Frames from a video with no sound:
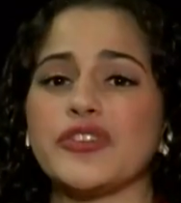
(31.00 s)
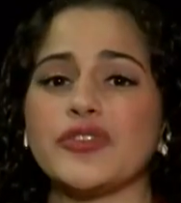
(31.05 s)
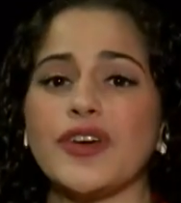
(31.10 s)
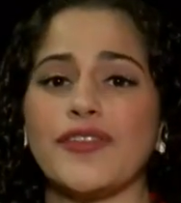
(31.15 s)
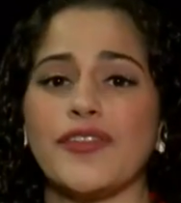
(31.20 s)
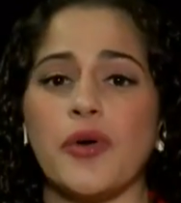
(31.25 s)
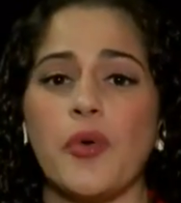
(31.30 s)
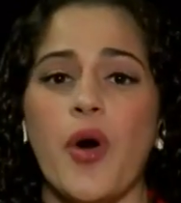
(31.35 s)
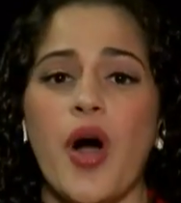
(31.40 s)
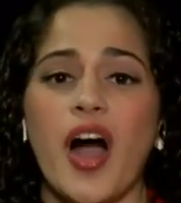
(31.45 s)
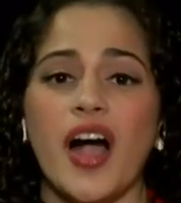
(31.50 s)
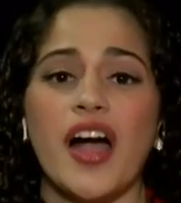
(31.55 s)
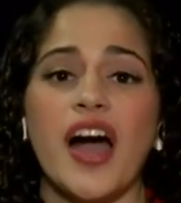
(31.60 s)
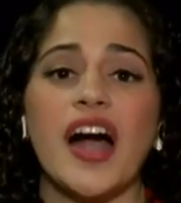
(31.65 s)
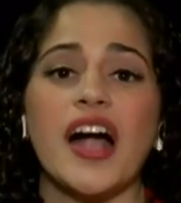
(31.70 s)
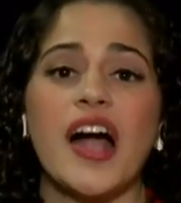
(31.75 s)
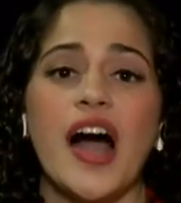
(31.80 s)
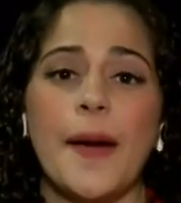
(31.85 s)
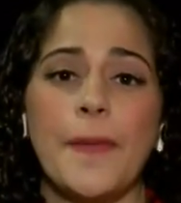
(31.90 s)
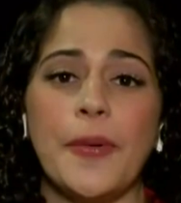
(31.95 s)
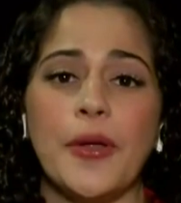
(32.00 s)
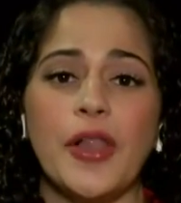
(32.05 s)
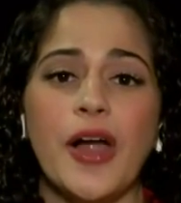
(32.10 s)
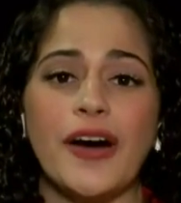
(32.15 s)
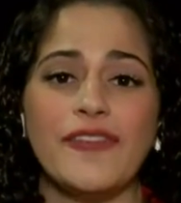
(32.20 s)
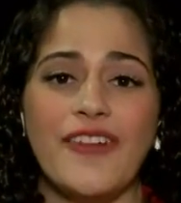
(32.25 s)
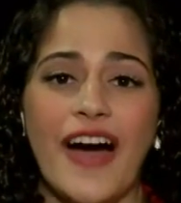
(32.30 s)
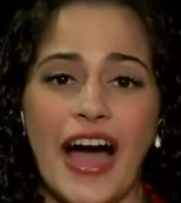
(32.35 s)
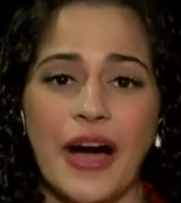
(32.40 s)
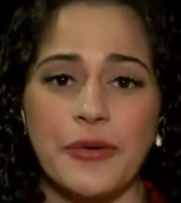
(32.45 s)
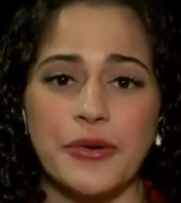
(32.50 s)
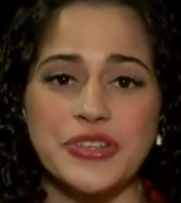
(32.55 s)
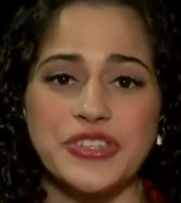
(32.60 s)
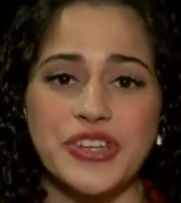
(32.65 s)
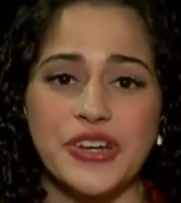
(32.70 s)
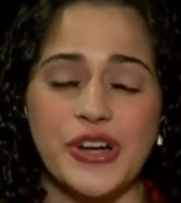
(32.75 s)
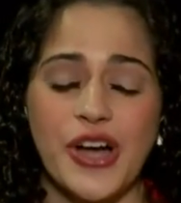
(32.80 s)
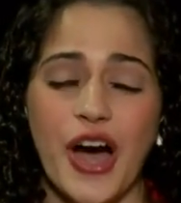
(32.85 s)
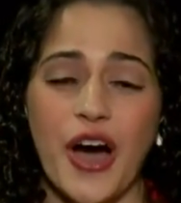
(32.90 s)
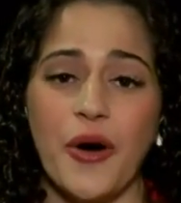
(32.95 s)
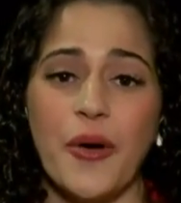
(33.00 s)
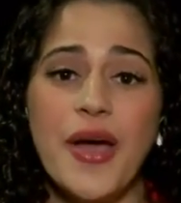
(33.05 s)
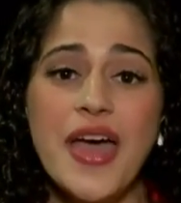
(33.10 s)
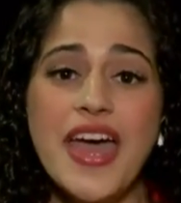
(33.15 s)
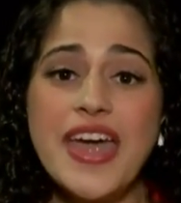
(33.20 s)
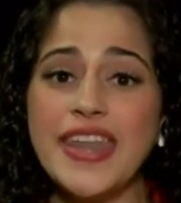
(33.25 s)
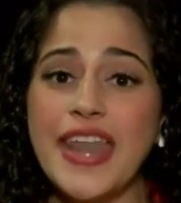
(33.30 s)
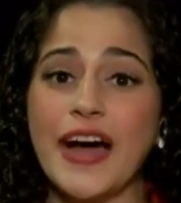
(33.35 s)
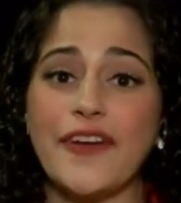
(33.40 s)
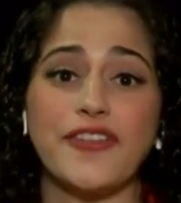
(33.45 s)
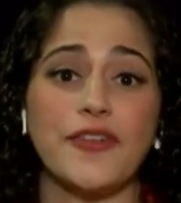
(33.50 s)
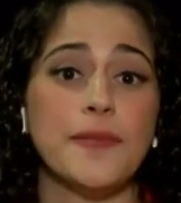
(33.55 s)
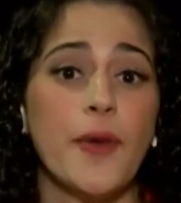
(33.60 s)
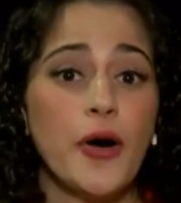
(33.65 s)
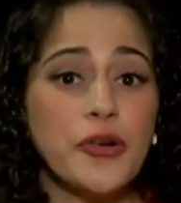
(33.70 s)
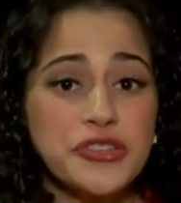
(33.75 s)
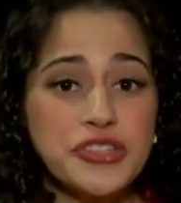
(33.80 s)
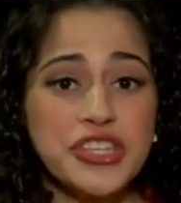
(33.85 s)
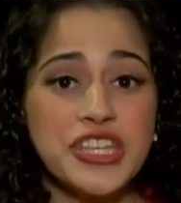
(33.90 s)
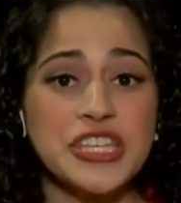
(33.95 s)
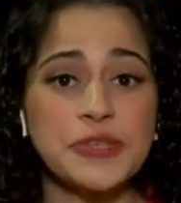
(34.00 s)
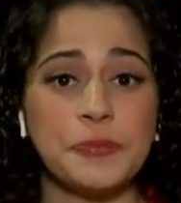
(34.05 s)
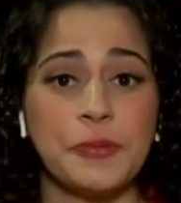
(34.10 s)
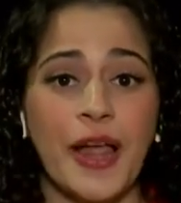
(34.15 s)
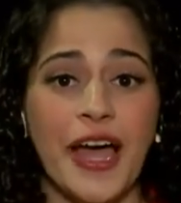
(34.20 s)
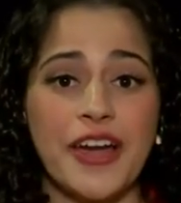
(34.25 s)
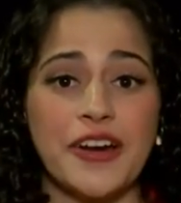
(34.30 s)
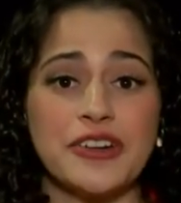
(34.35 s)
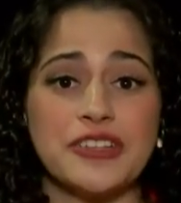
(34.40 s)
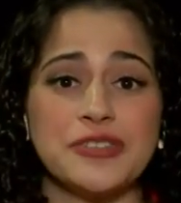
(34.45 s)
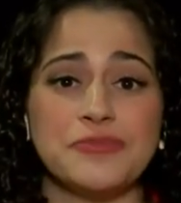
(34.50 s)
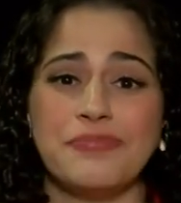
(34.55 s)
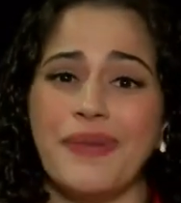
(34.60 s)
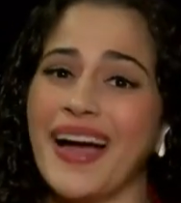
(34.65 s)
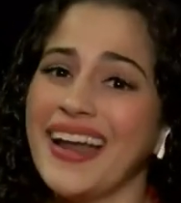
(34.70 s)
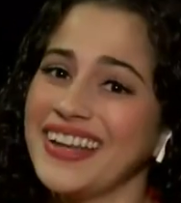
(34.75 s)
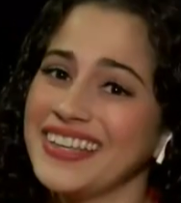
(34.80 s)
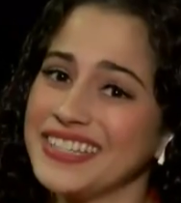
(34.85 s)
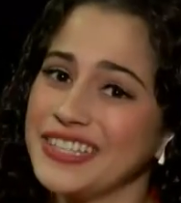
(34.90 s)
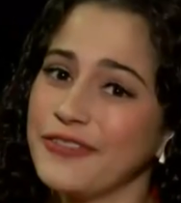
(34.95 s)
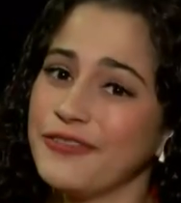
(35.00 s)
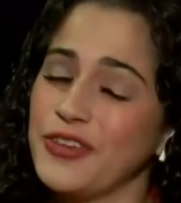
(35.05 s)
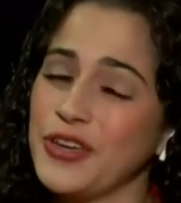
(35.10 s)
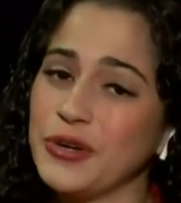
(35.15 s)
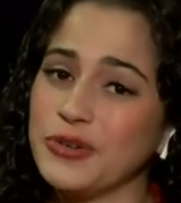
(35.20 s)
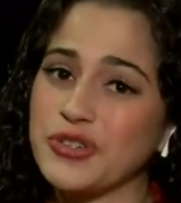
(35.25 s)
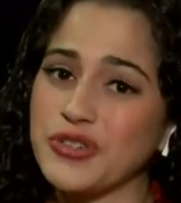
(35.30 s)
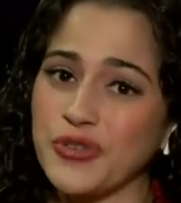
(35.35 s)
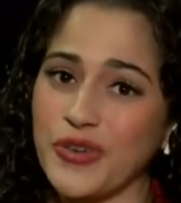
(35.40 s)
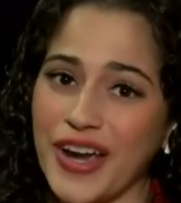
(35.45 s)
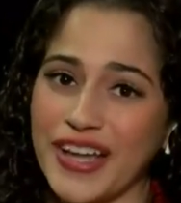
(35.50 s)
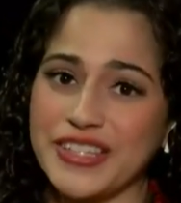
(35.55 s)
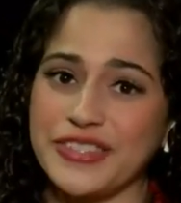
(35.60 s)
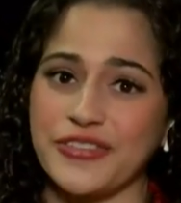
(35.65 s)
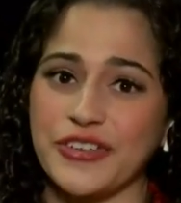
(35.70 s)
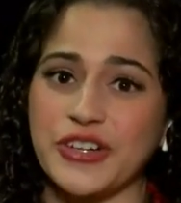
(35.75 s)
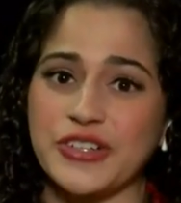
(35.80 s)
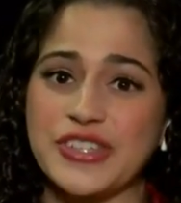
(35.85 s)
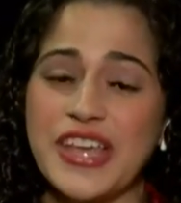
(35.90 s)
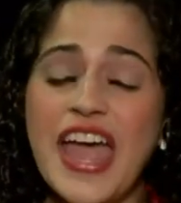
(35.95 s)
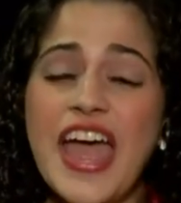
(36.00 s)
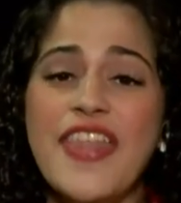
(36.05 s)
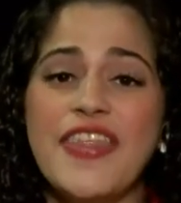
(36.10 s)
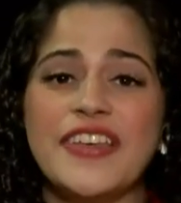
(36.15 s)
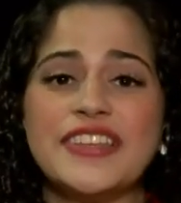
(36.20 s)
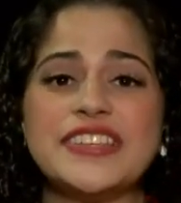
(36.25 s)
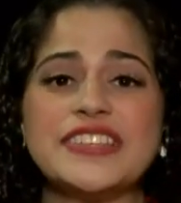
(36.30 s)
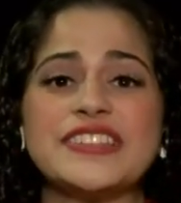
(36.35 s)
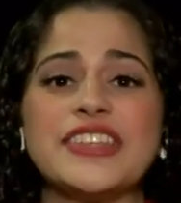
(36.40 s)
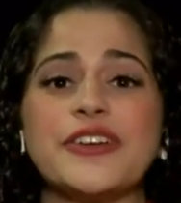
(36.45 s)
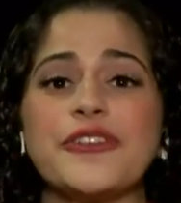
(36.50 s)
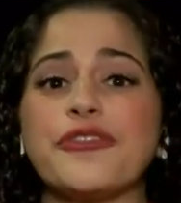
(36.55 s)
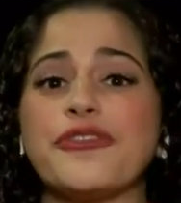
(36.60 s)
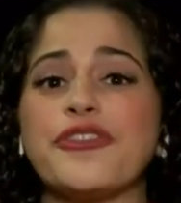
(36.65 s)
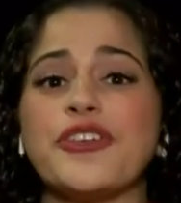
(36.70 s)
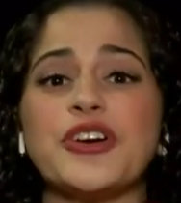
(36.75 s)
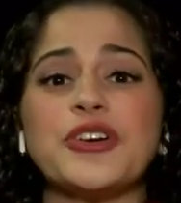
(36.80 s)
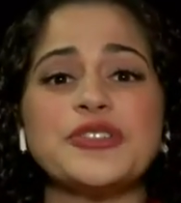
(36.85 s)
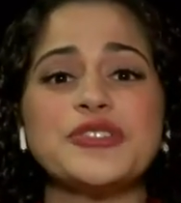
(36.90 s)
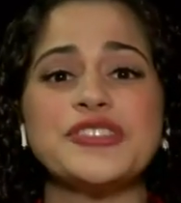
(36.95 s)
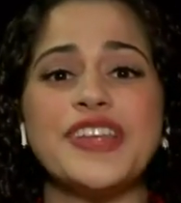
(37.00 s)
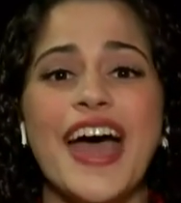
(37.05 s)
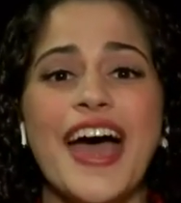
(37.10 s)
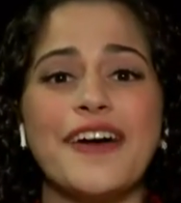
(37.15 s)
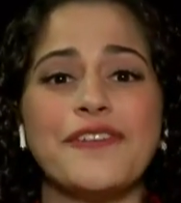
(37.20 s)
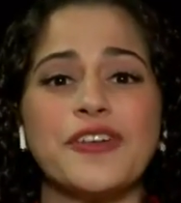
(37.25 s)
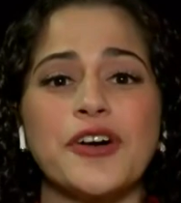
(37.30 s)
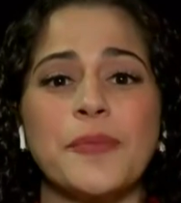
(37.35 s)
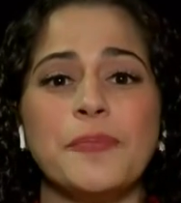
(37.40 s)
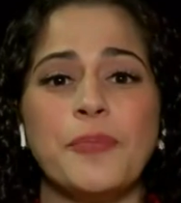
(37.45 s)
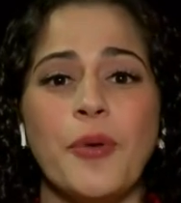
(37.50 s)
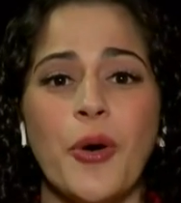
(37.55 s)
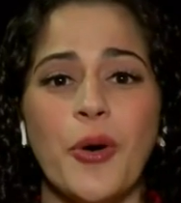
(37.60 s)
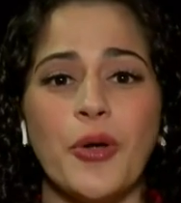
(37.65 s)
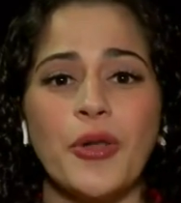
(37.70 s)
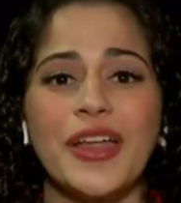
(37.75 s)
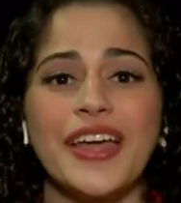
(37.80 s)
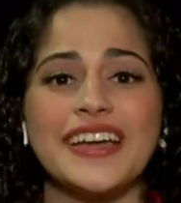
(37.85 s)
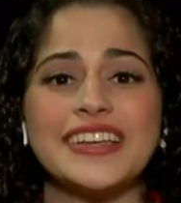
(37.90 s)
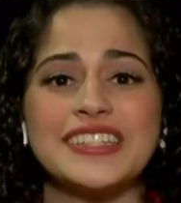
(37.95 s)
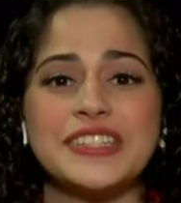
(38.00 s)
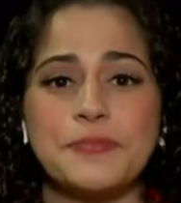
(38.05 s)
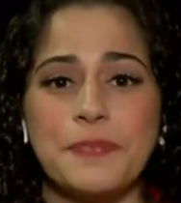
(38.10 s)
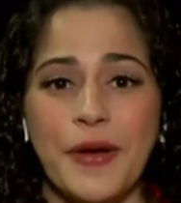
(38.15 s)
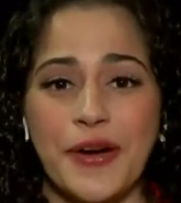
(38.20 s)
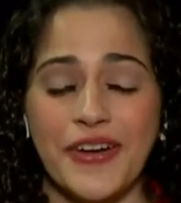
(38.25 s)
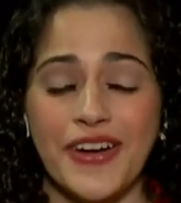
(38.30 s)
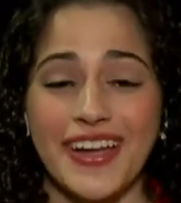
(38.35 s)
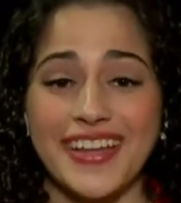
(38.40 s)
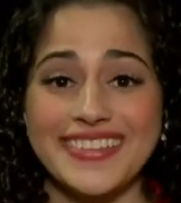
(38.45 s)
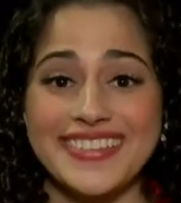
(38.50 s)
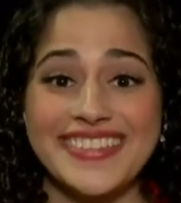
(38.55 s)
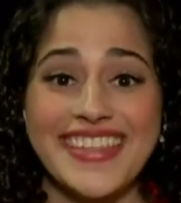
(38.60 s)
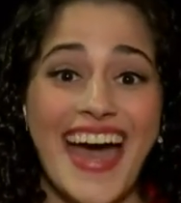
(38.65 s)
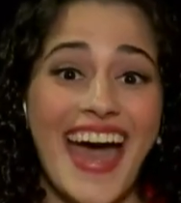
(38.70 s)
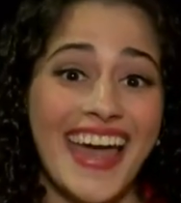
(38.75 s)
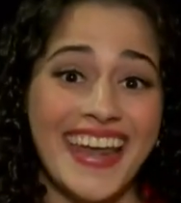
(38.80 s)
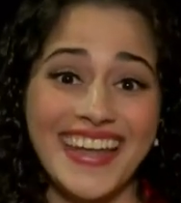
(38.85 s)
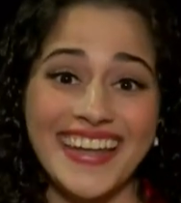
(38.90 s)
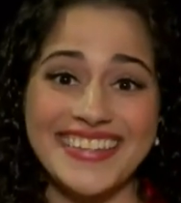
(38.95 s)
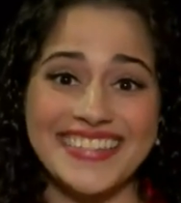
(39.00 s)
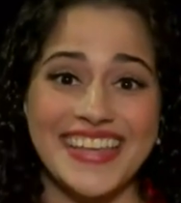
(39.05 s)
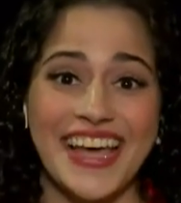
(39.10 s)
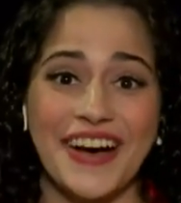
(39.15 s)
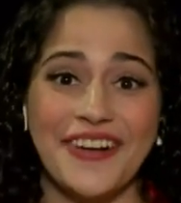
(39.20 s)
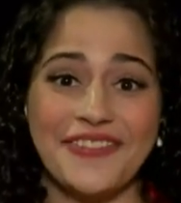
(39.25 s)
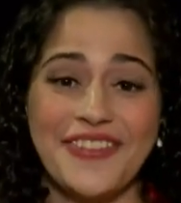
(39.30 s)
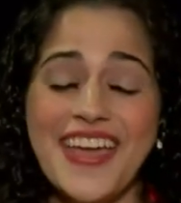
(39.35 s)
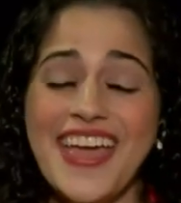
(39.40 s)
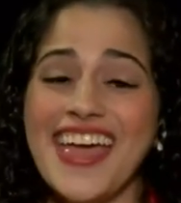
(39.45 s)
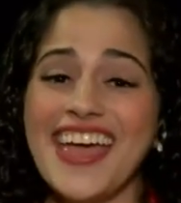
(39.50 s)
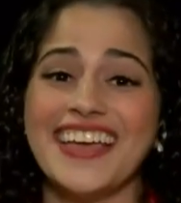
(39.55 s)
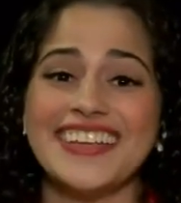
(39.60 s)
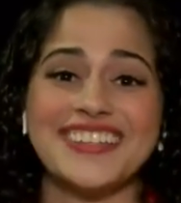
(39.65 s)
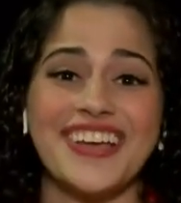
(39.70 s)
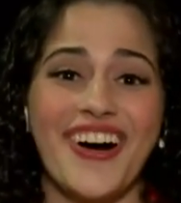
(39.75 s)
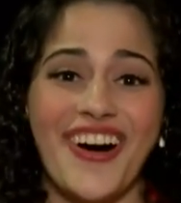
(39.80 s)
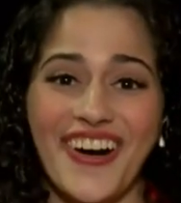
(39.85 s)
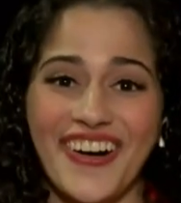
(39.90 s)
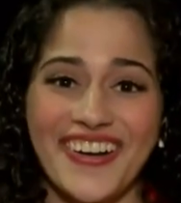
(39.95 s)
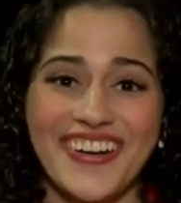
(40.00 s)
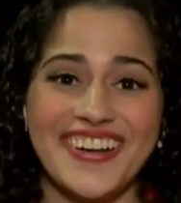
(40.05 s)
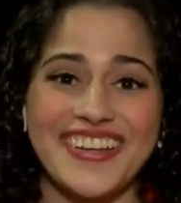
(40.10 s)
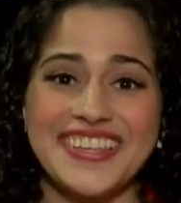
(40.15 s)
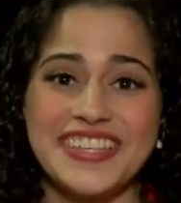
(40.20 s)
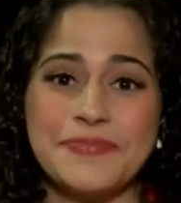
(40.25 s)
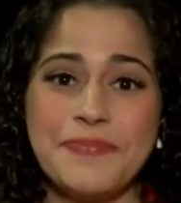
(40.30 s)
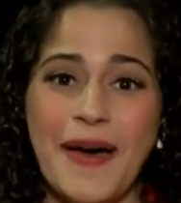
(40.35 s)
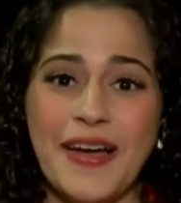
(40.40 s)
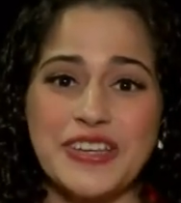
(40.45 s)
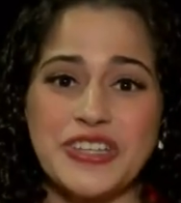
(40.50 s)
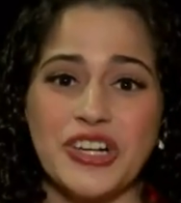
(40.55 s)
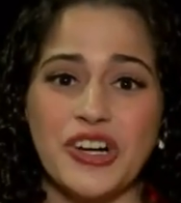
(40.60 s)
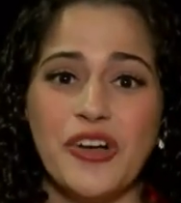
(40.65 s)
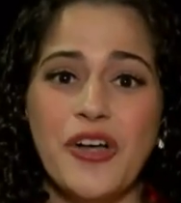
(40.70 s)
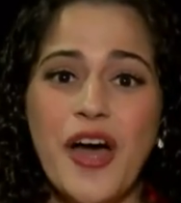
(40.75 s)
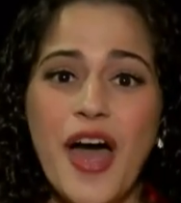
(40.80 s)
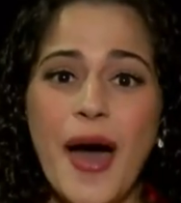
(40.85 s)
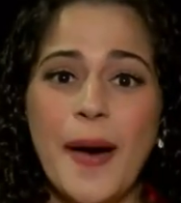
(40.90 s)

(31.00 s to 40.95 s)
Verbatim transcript: Riverwalk a couple of hours ago. Now, for most of these players, minus a few transfers, this is their first ever bowl experience. That in itself is already special.